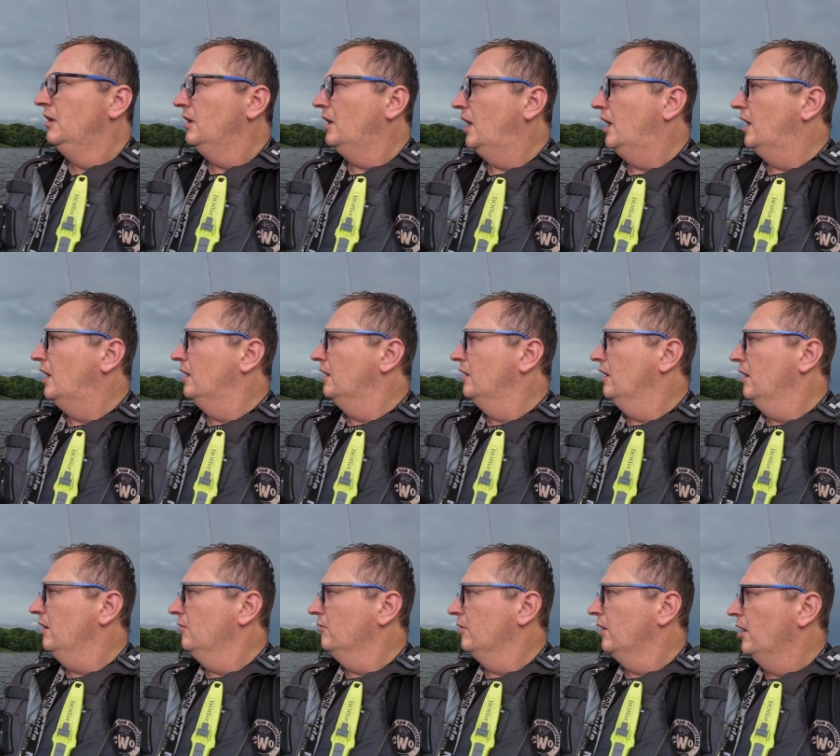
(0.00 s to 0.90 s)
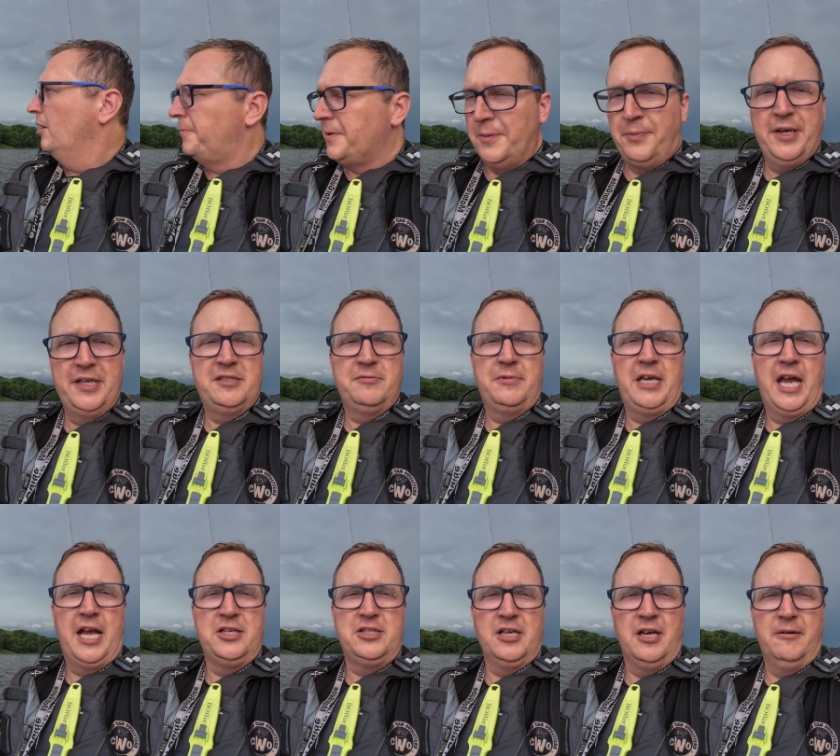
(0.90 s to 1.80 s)
uh, we're hoping to play some
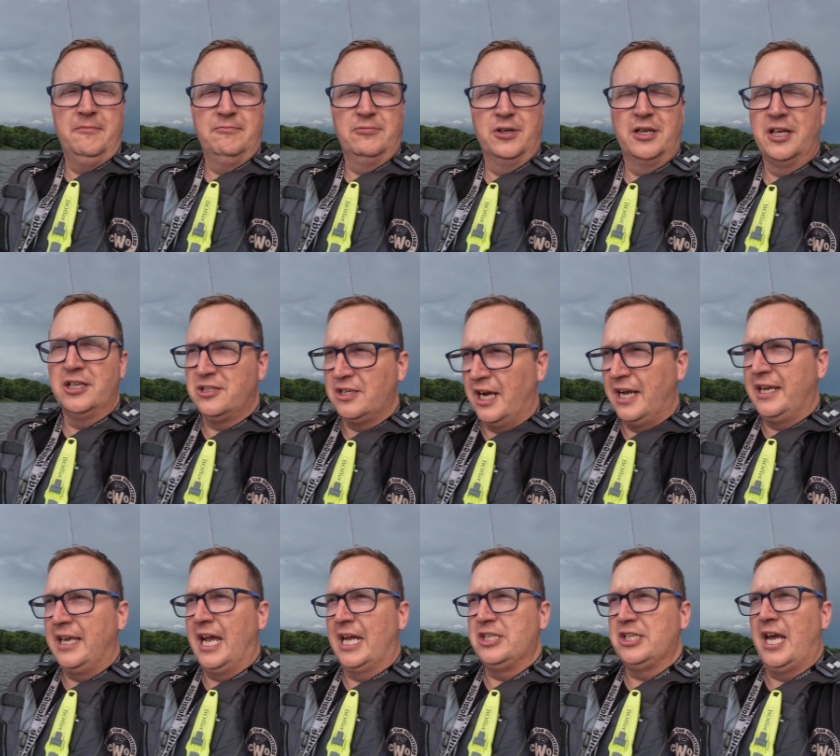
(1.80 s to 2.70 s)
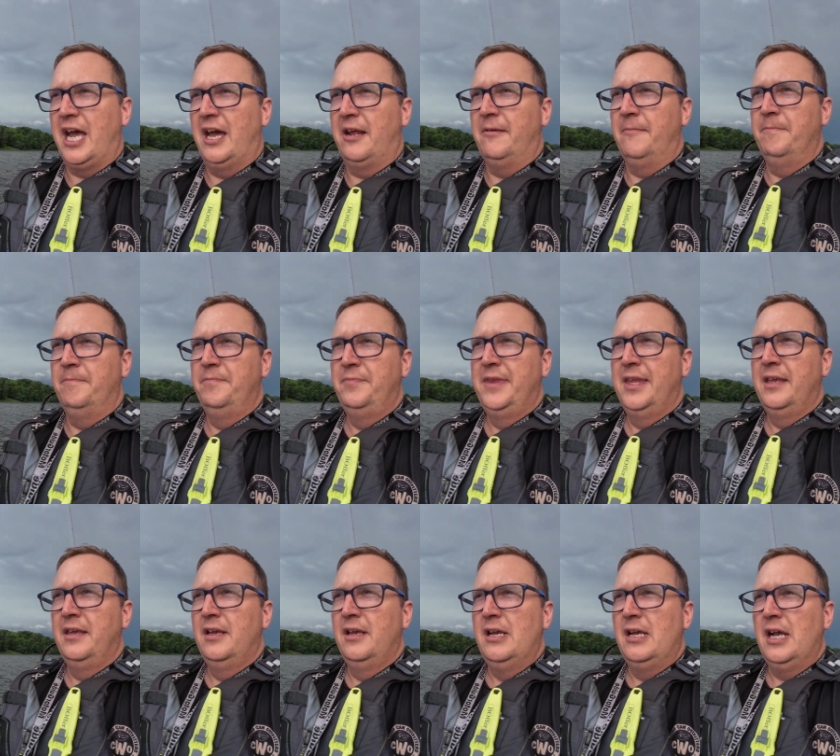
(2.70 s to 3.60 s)
catch up. We're gonna try and catch Adam.
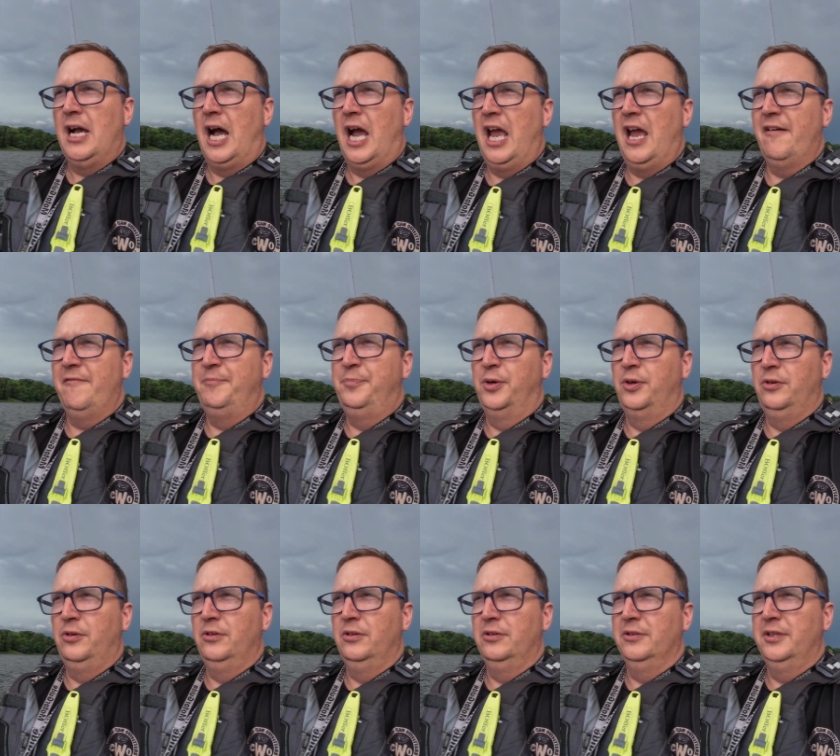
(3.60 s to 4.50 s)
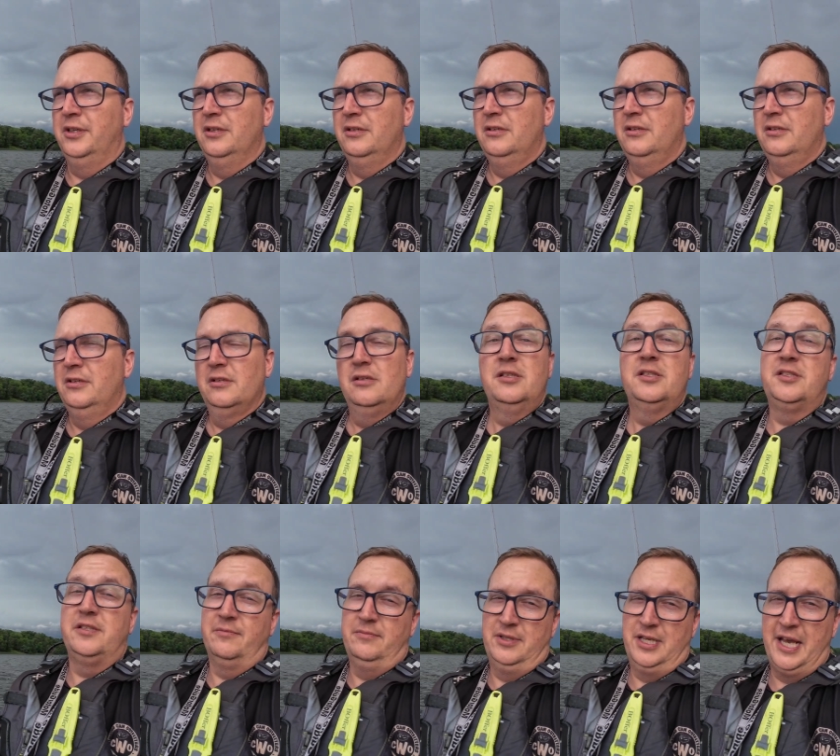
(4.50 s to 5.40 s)
I have pulled
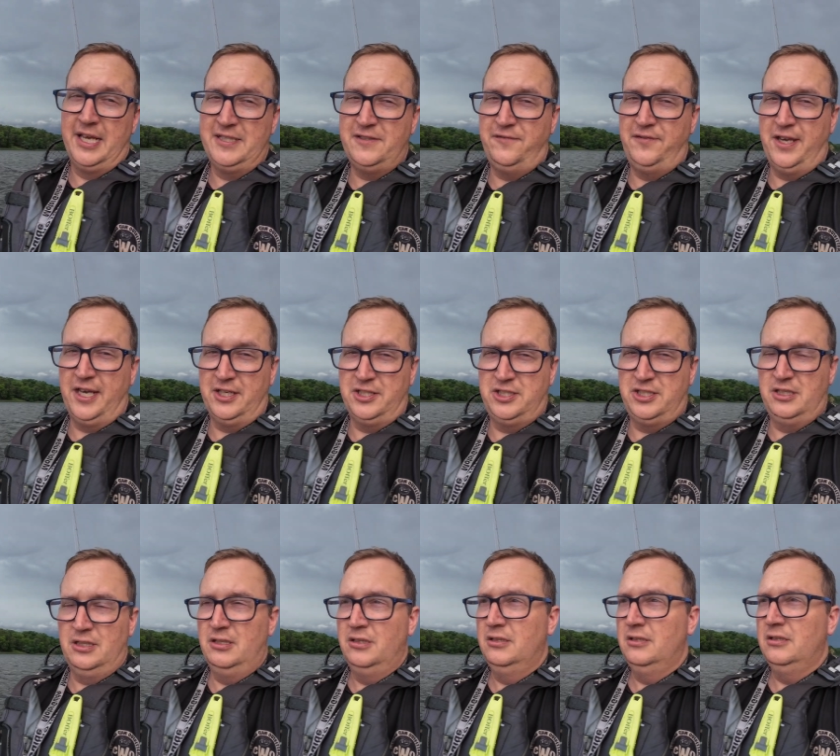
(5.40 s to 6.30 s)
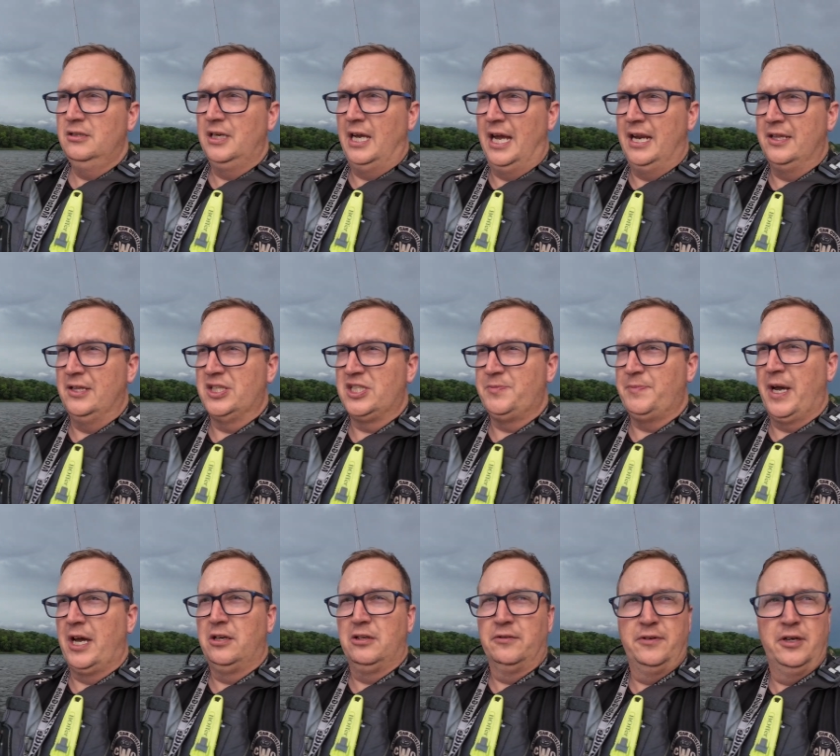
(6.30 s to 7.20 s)
some nice fish out of this
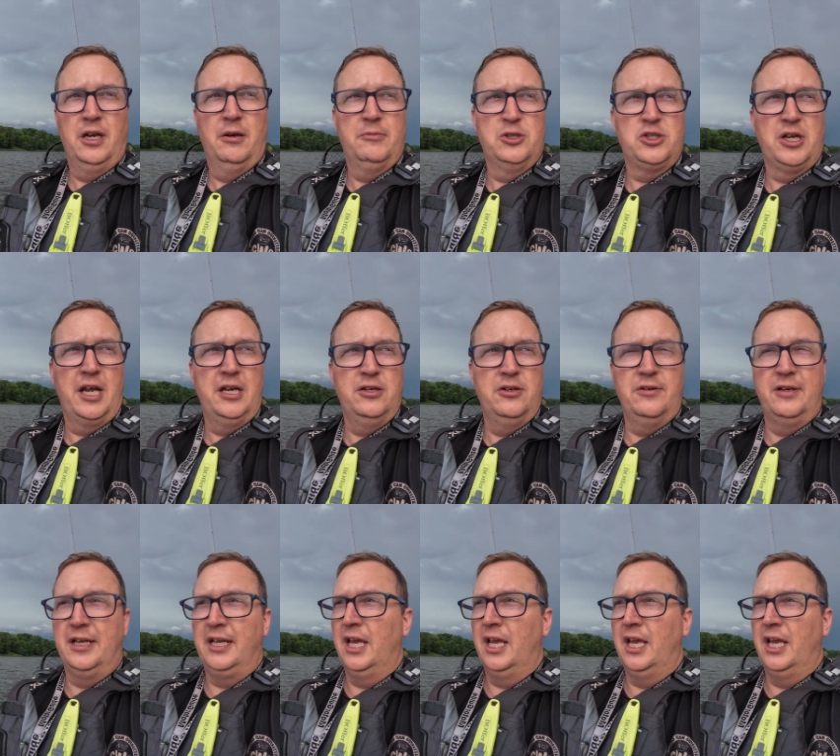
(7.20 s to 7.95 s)
spot over here. I'm gonna try and do it